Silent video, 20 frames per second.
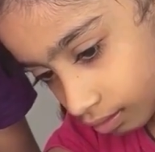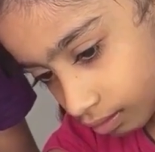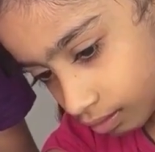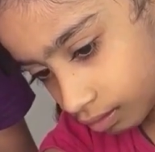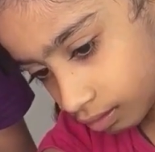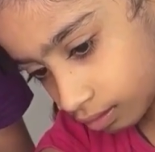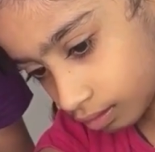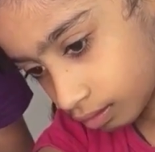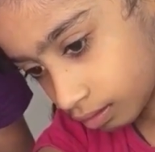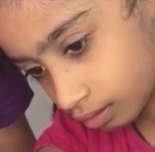
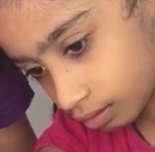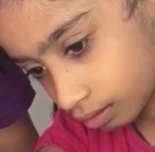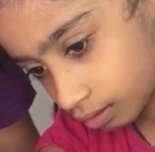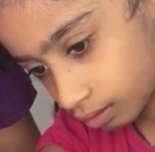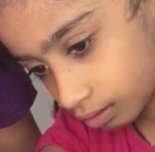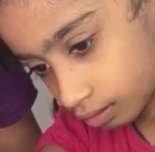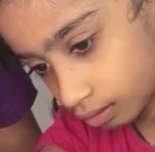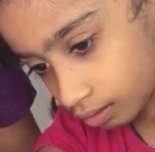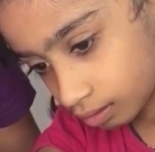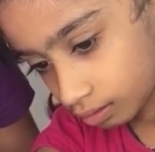
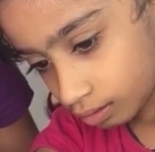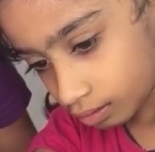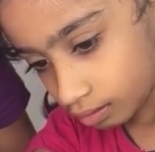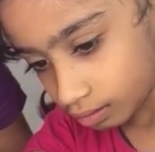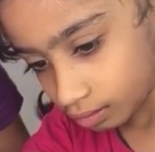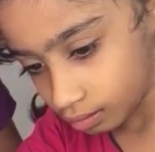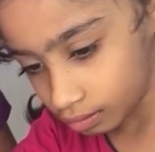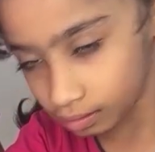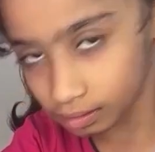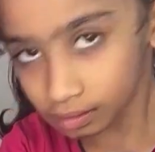
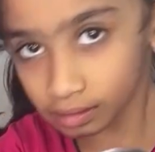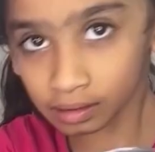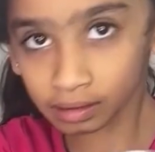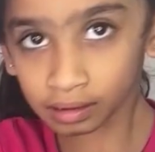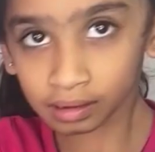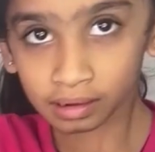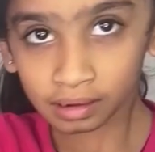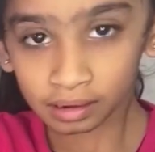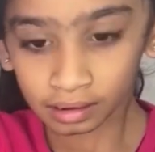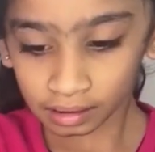
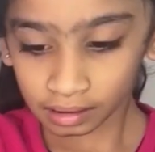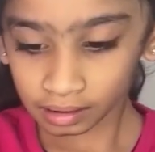No one is speaking in this clip.